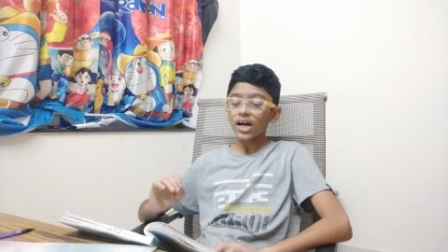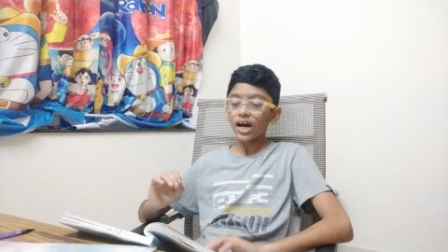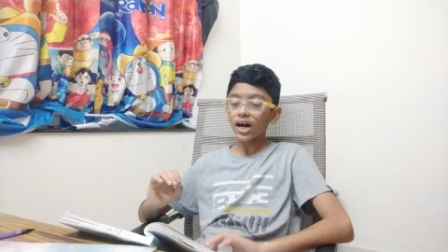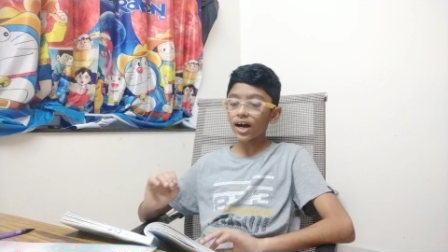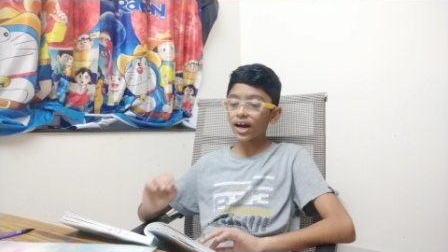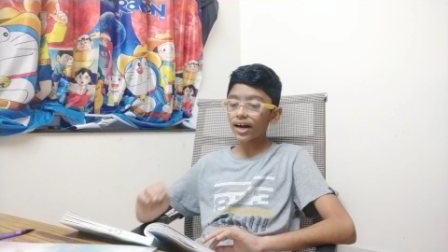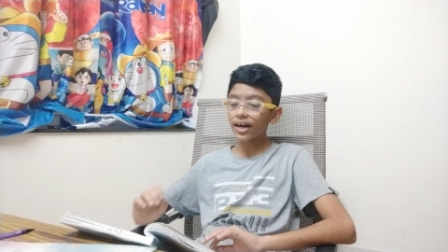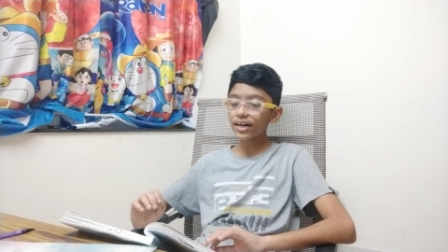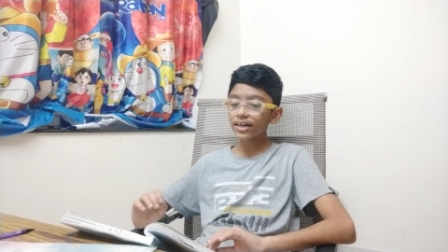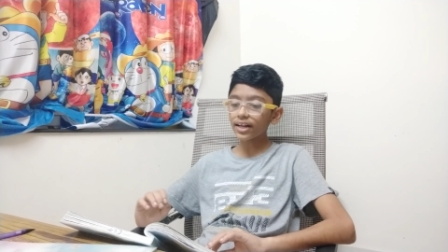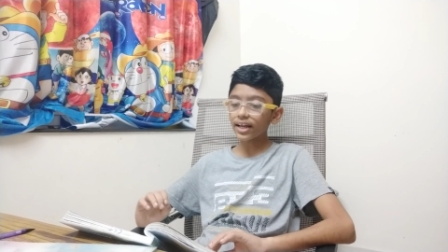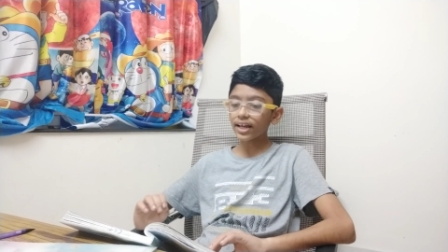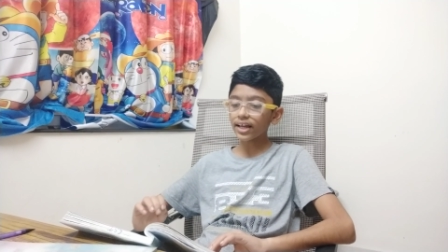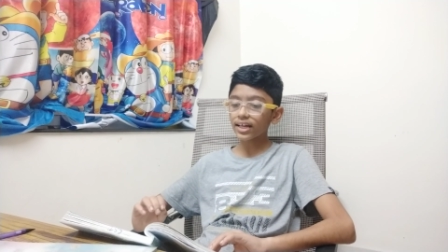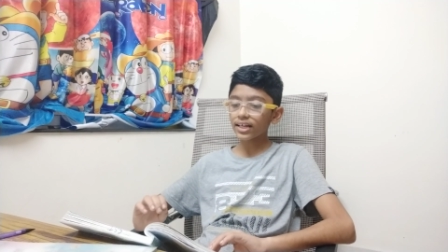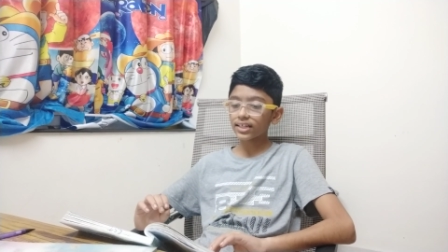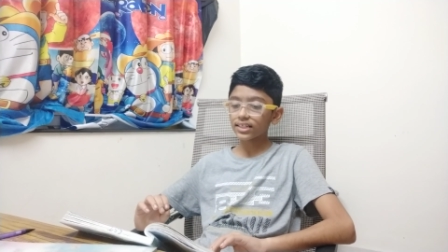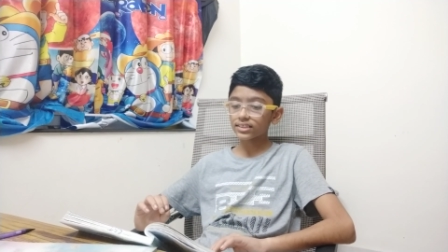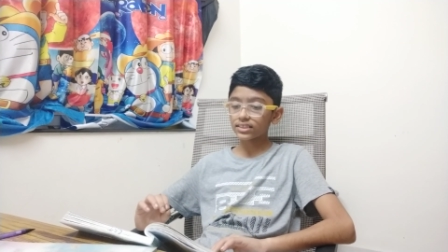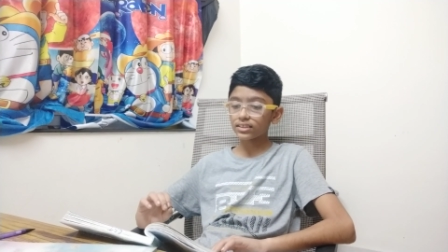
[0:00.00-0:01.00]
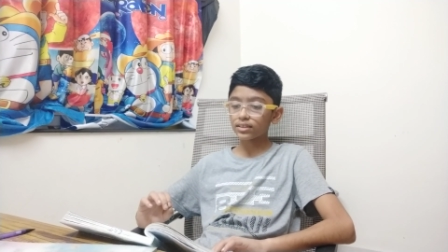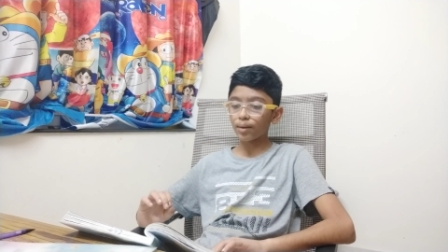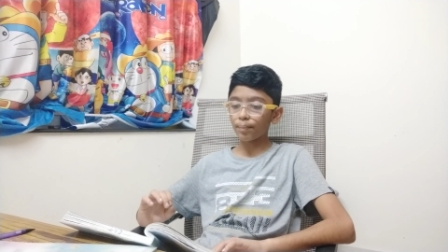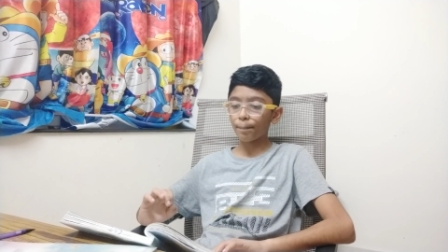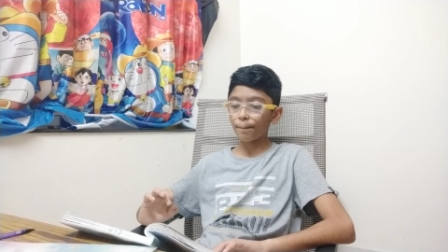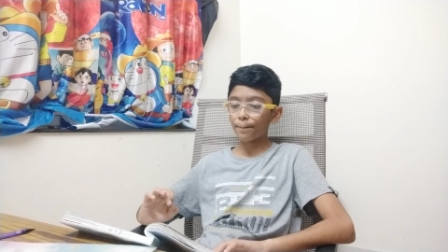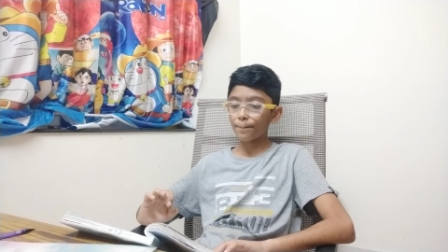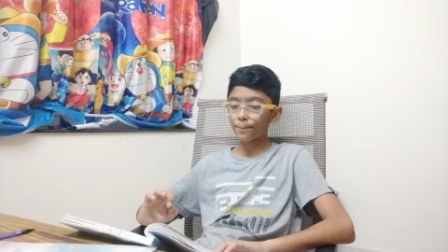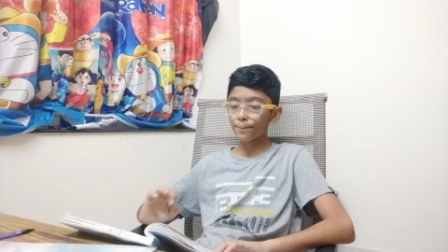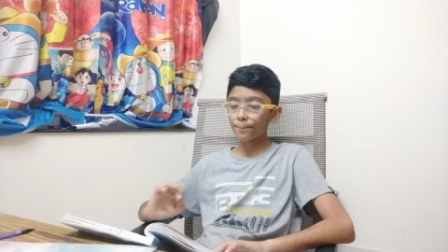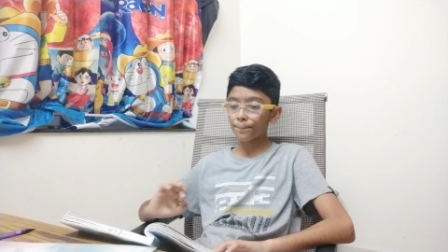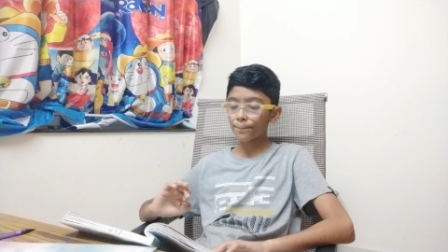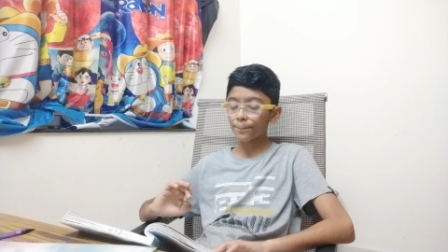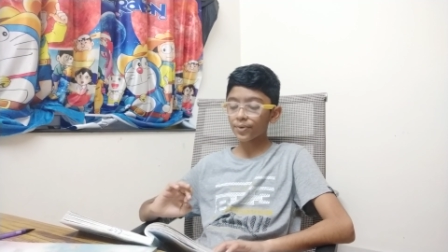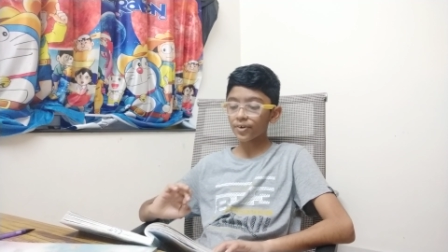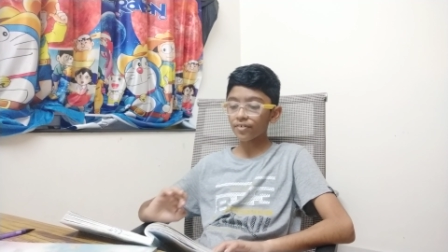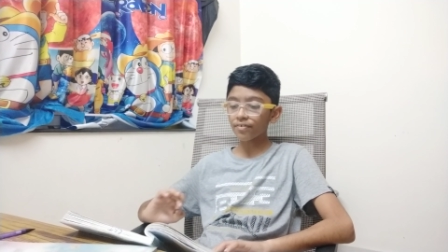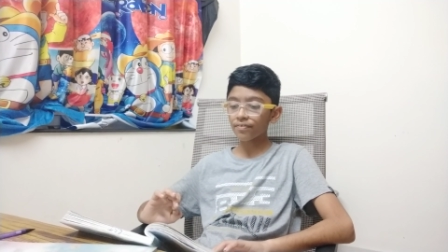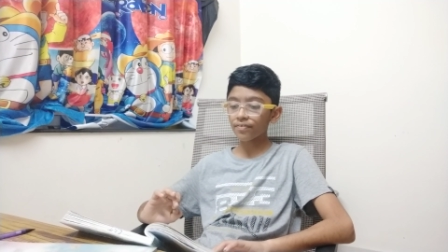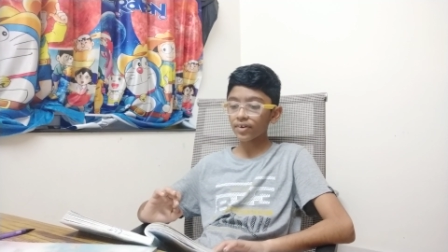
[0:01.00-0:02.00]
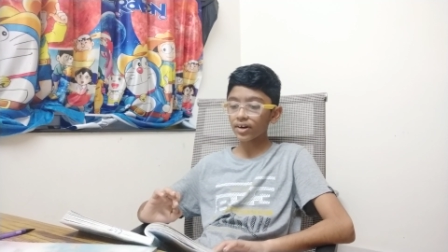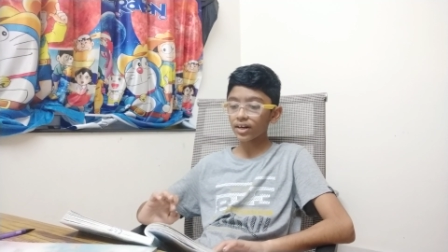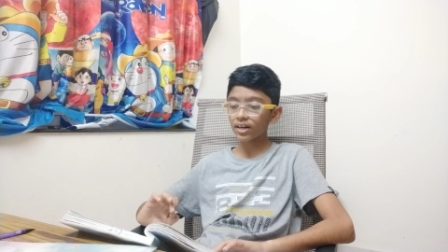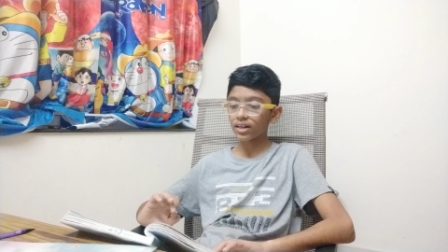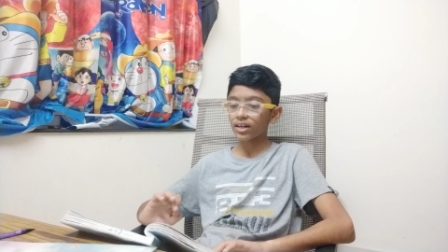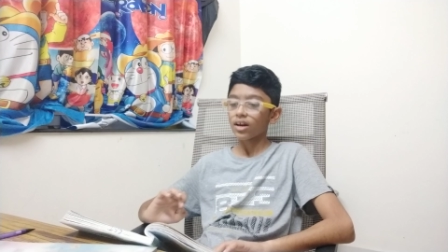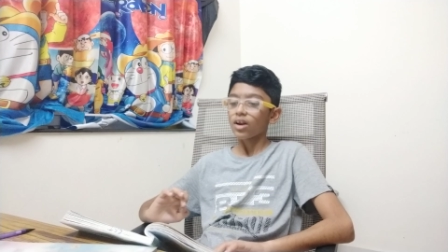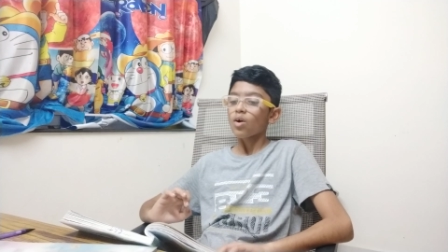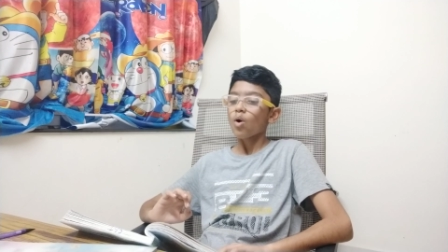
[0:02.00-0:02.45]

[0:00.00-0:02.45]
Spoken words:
herding is the preferred